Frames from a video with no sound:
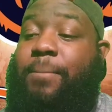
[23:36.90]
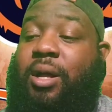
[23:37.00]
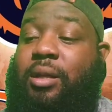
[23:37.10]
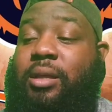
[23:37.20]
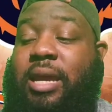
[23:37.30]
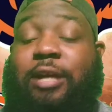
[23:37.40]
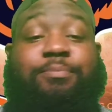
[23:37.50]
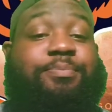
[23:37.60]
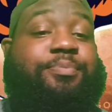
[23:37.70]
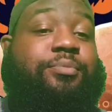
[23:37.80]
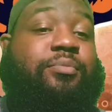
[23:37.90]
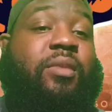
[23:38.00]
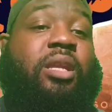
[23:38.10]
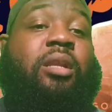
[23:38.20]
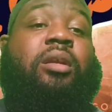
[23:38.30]
But yeah,
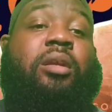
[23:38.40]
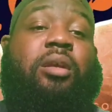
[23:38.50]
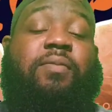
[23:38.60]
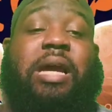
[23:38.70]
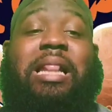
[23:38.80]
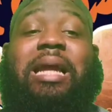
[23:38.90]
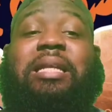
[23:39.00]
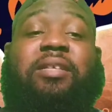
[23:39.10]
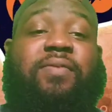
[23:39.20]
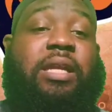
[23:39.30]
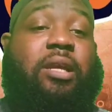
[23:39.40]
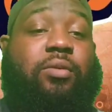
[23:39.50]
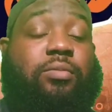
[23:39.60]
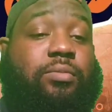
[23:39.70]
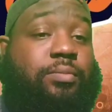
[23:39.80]
if y'all like this video,
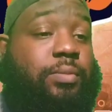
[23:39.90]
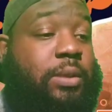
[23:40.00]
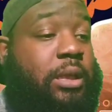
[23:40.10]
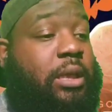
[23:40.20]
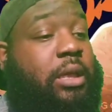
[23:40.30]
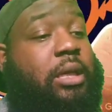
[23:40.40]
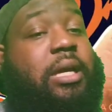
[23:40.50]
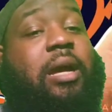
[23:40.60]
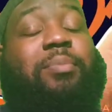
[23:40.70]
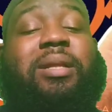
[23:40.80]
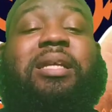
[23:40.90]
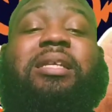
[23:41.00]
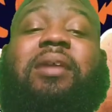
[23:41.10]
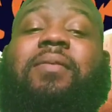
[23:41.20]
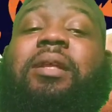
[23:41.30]
y'all
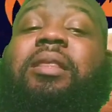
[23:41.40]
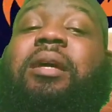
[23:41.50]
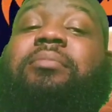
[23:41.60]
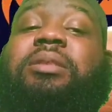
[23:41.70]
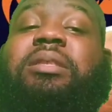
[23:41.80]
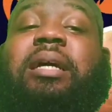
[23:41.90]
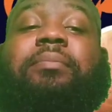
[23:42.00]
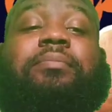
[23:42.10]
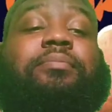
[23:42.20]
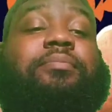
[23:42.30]
please give it a thumbs up.